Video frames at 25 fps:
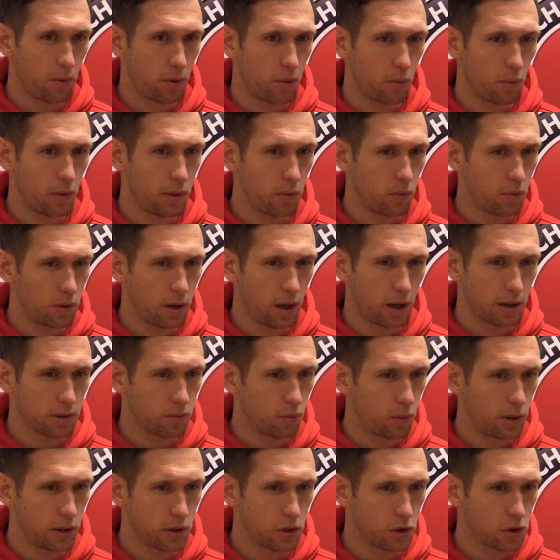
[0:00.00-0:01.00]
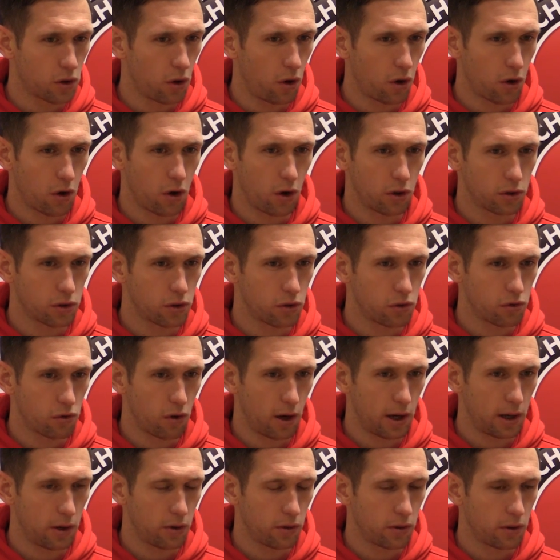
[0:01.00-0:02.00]
we just got to
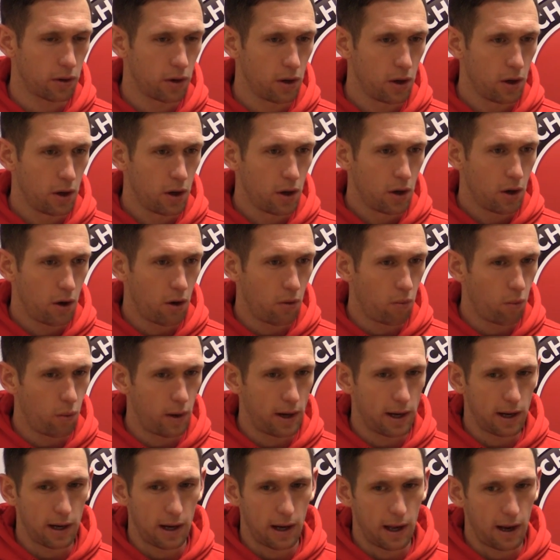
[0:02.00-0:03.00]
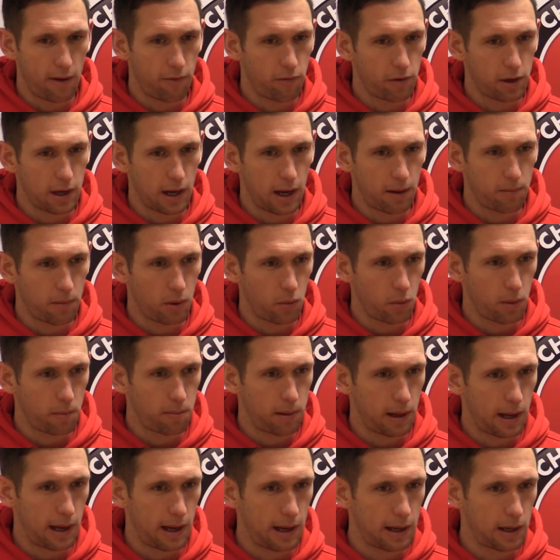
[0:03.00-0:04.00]
concentrate on winning every game that we
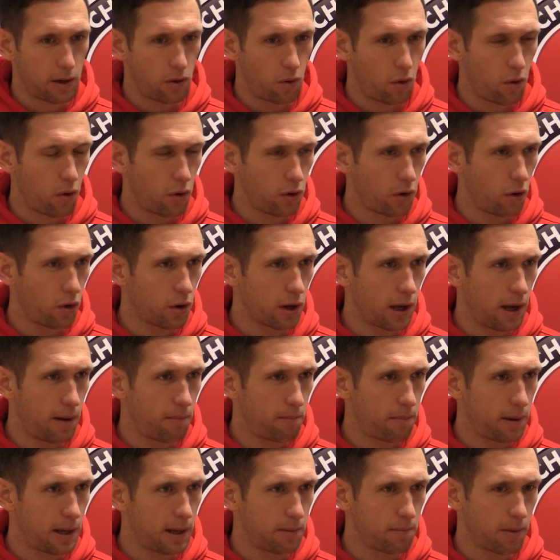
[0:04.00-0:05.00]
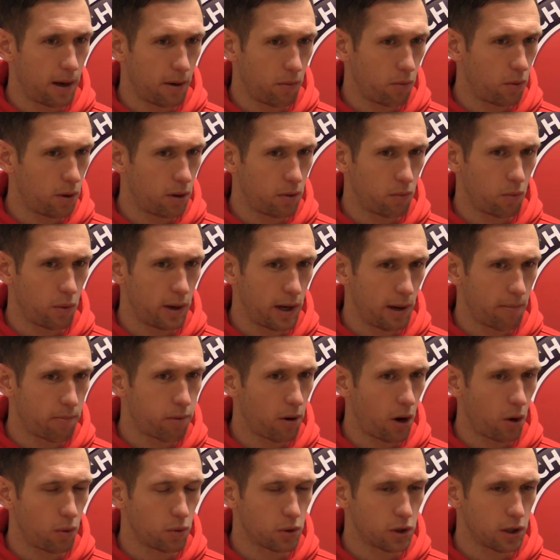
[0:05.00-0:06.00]
play in, or not getting beat. But we
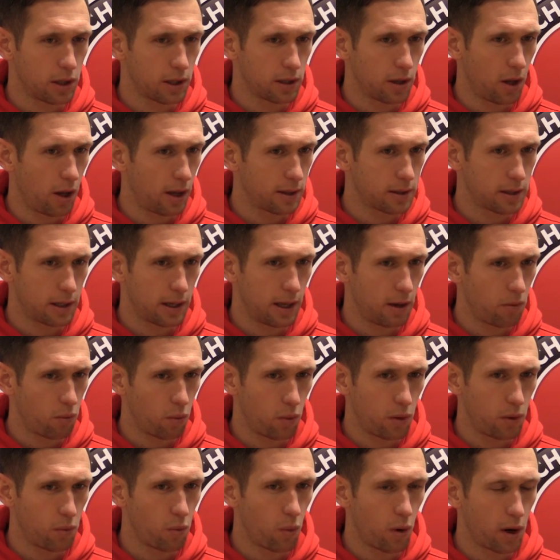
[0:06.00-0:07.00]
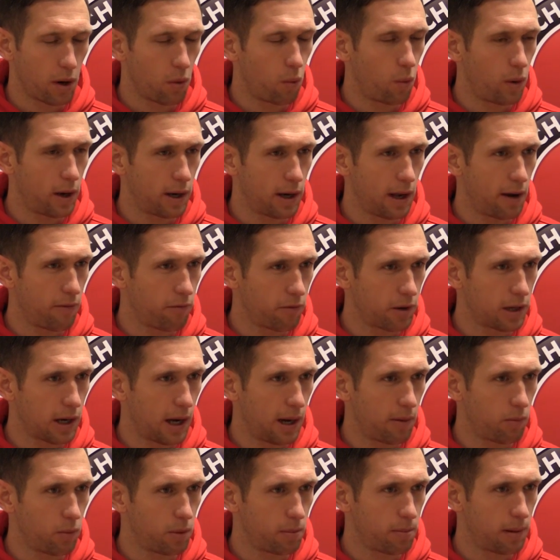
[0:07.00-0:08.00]
approach it like today. We want to win every
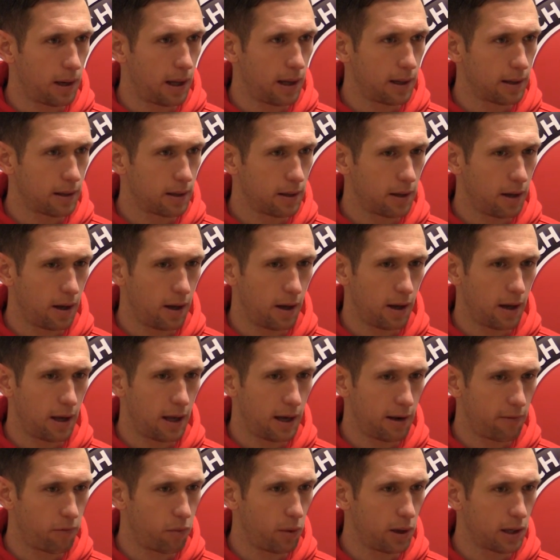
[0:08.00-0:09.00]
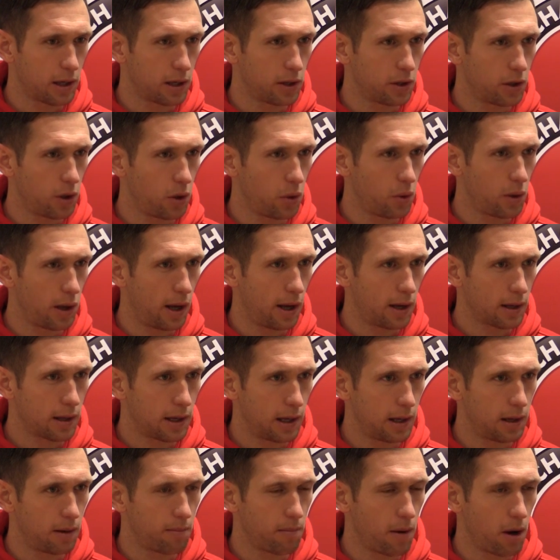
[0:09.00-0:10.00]
game we play. And if we can do that,
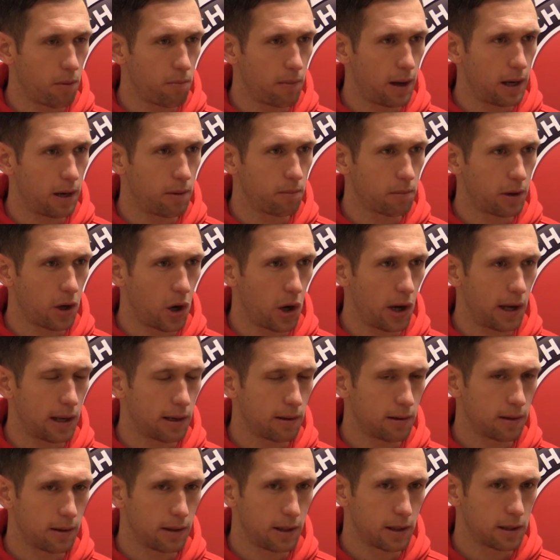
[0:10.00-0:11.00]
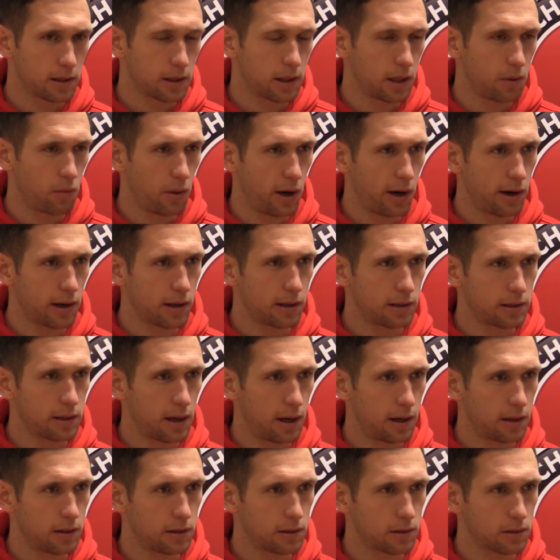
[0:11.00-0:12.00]
keep the momentum going, let's see where it can
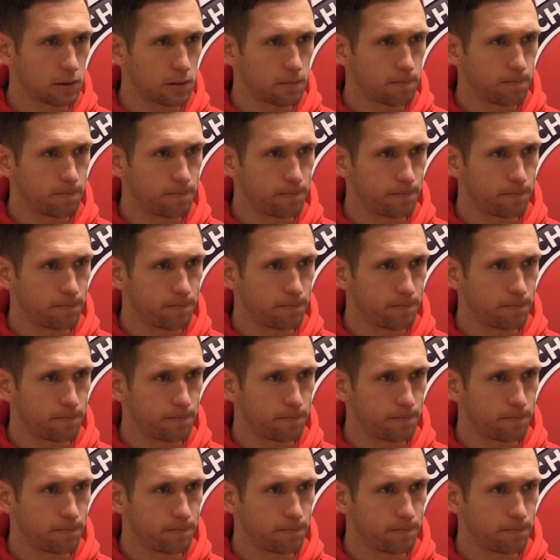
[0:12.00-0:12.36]
take us.